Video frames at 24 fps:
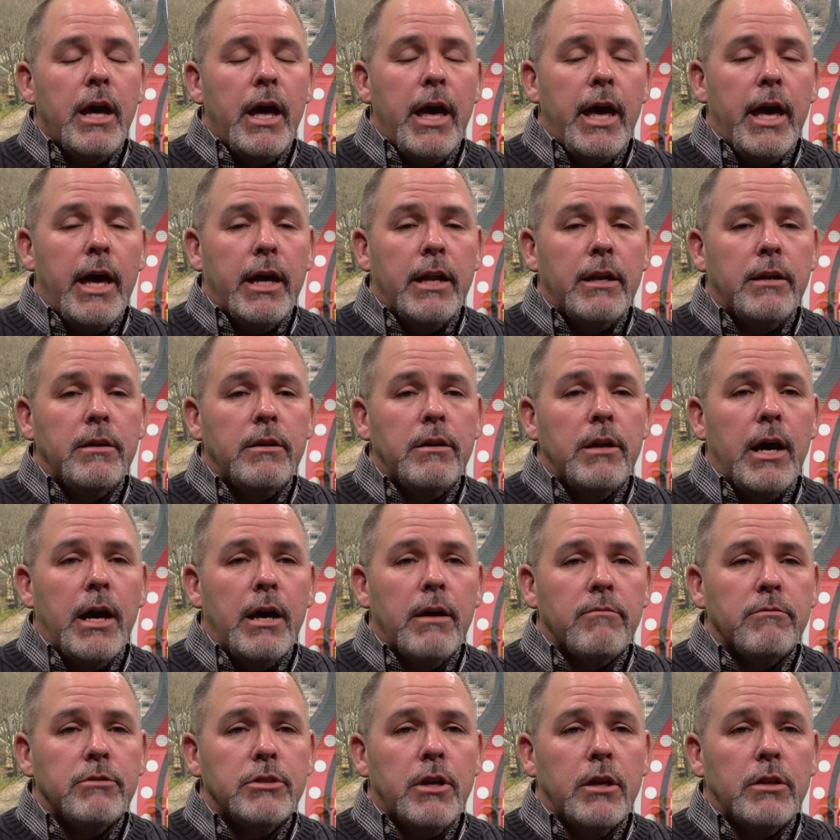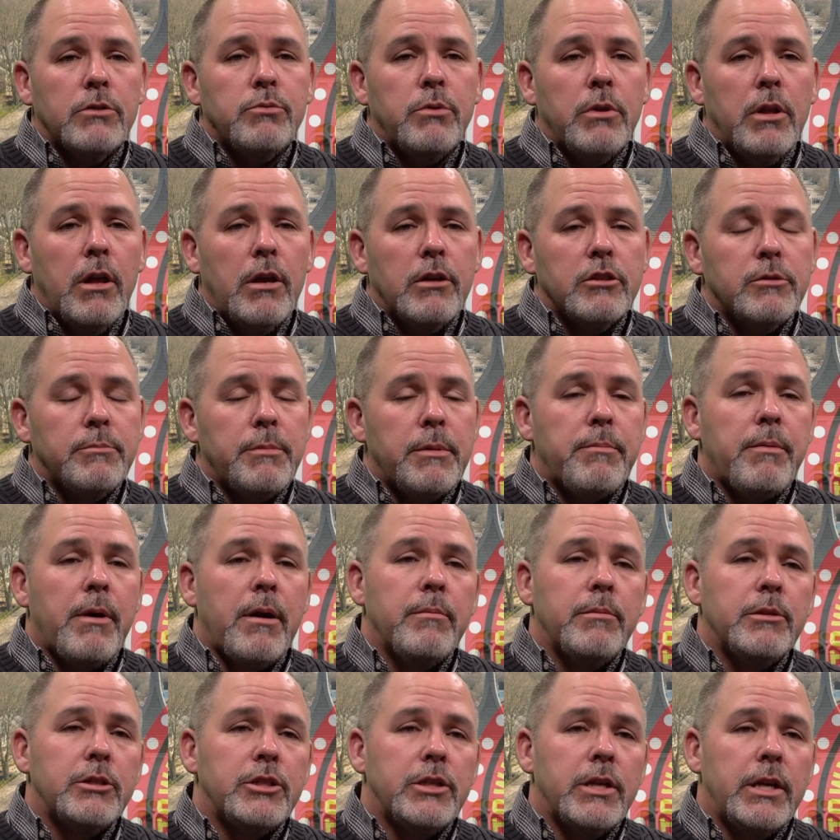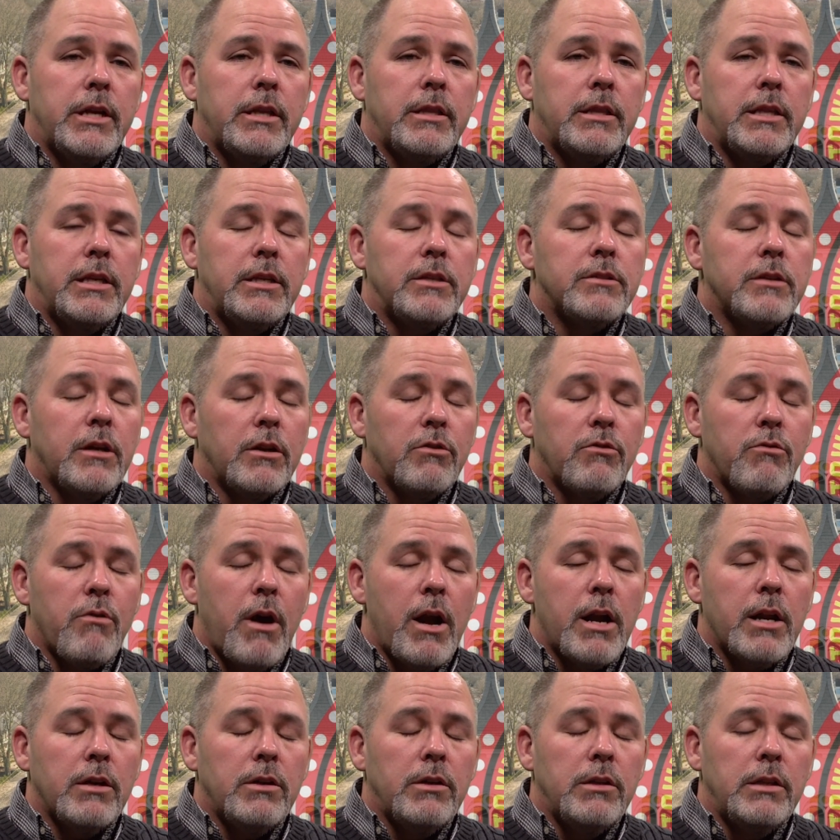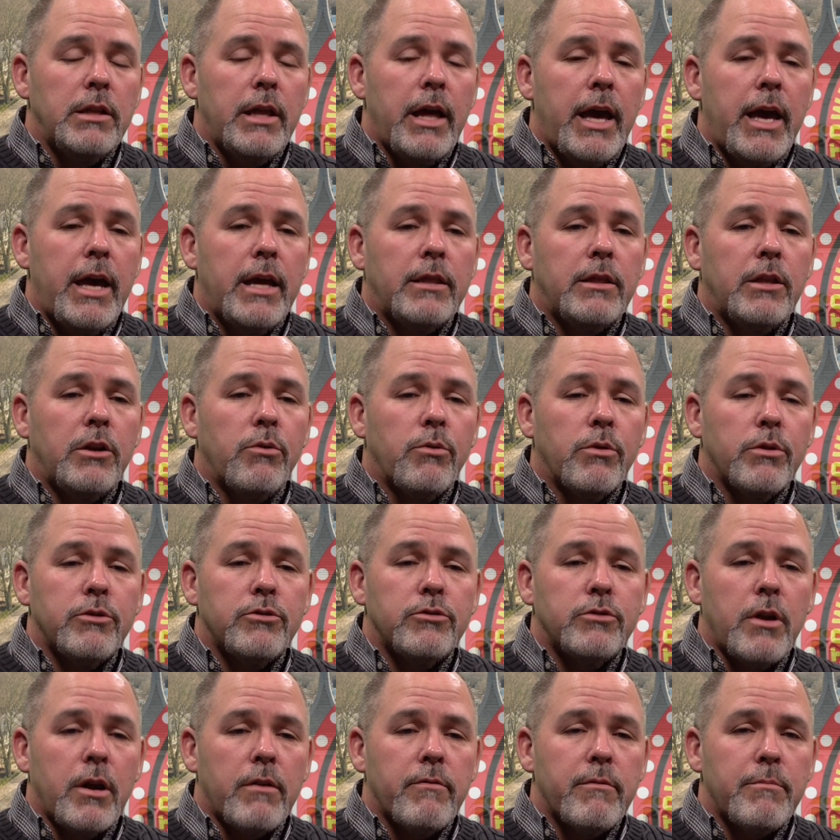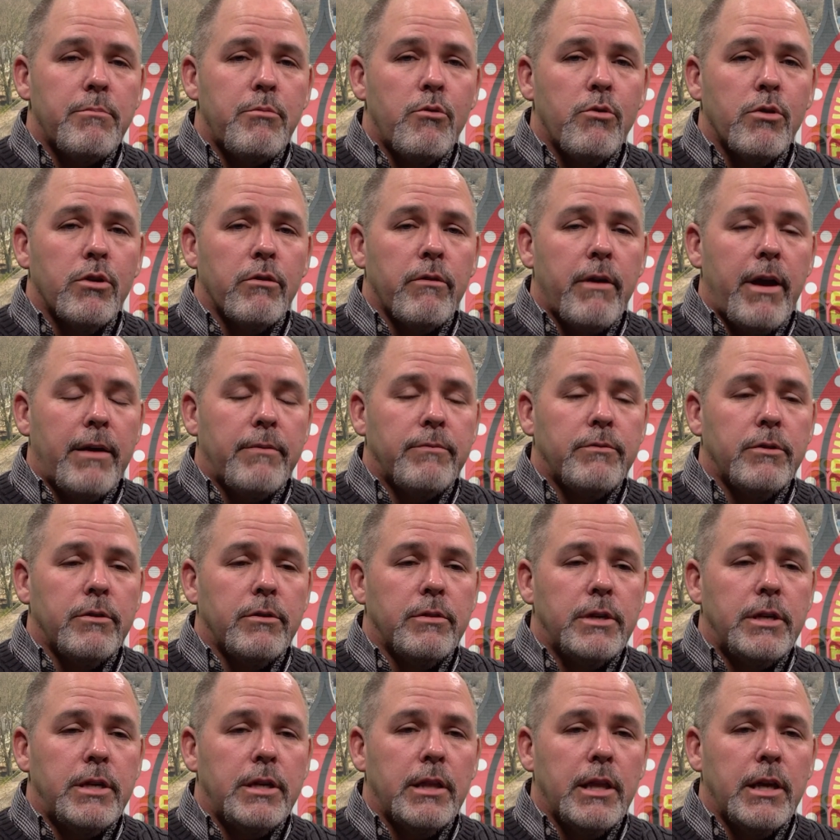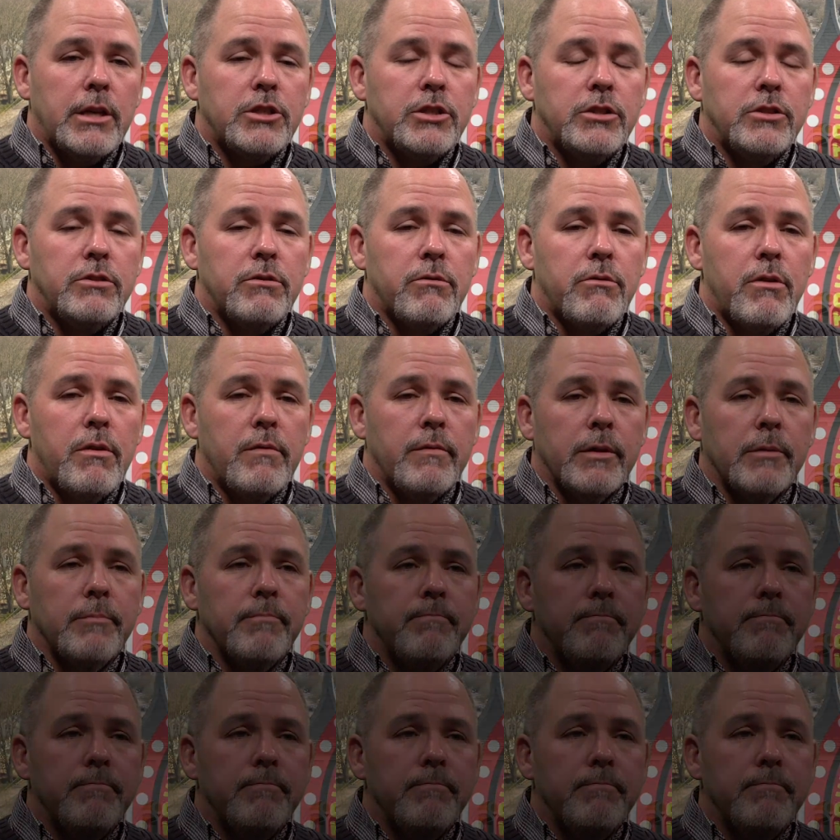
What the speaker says: And results will also be published in the Sun Chronicle and the North Star Reporter after the elections are over.